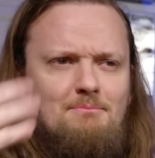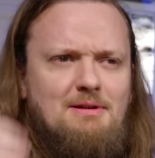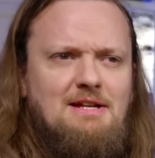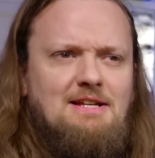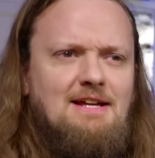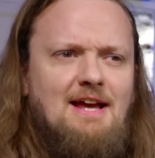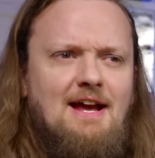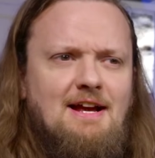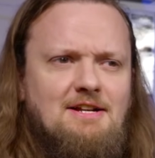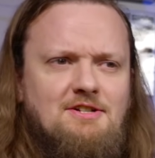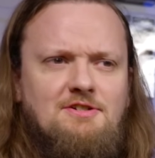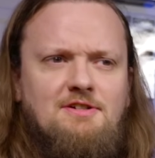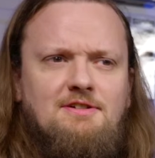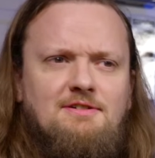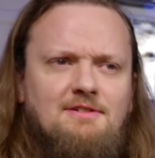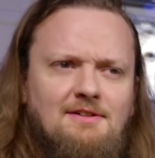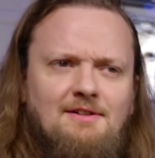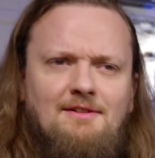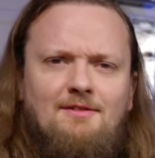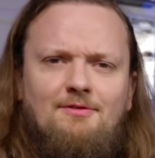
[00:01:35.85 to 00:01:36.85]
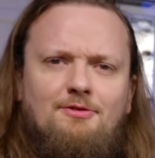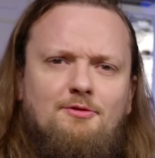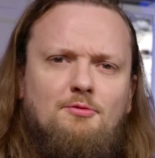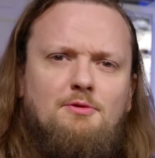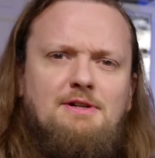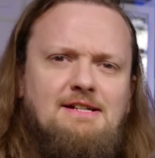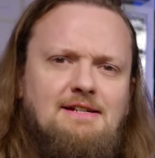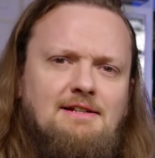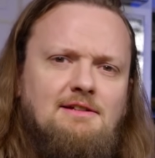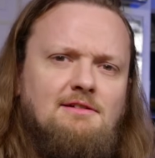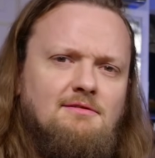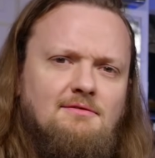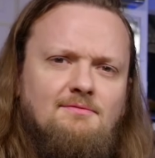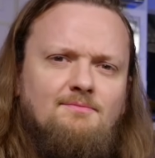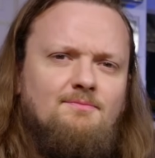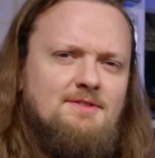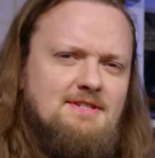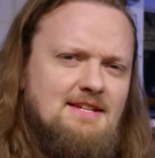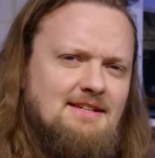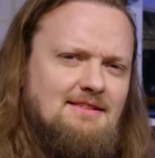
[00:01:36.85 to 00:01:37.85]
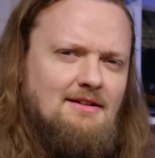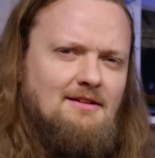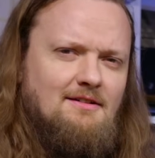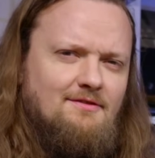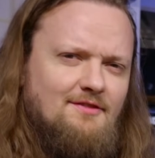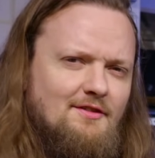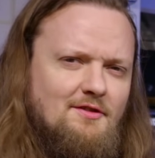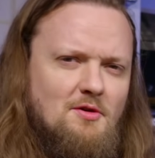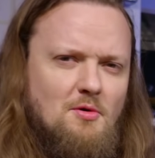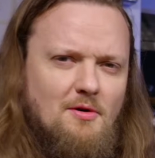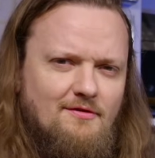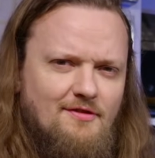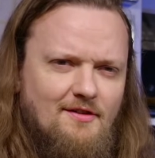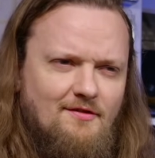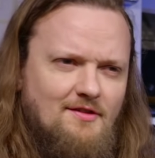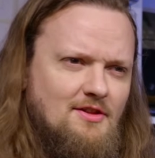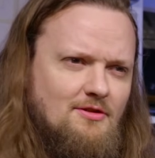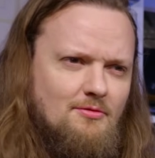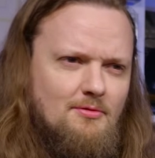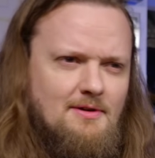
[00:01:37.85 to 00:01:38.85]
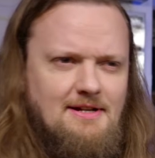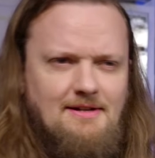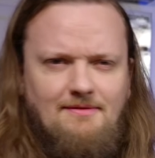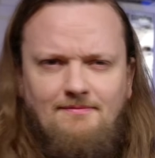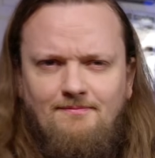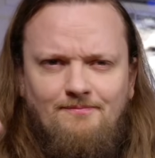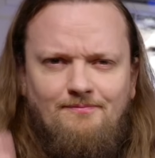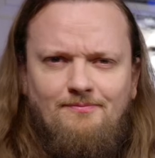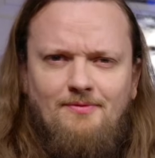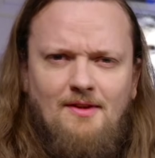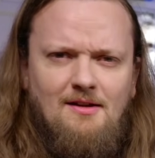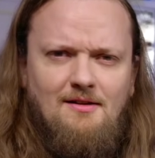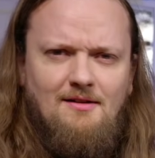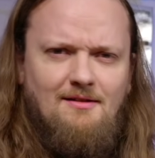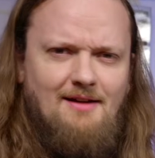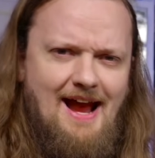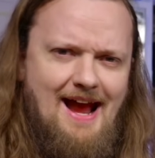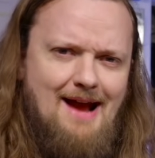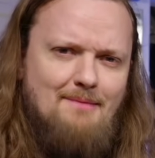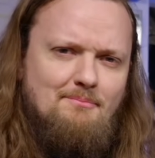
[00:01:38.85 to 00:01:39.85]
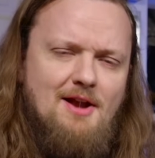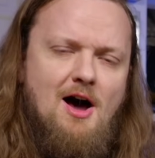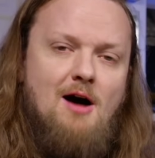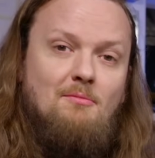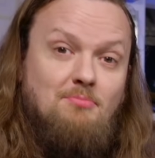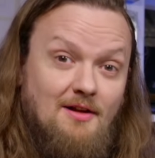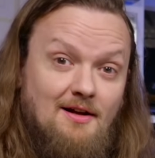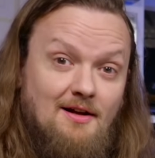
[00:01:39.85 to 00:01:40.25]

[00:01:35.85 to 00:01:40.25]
BDH3. It's like the 5153 amp knob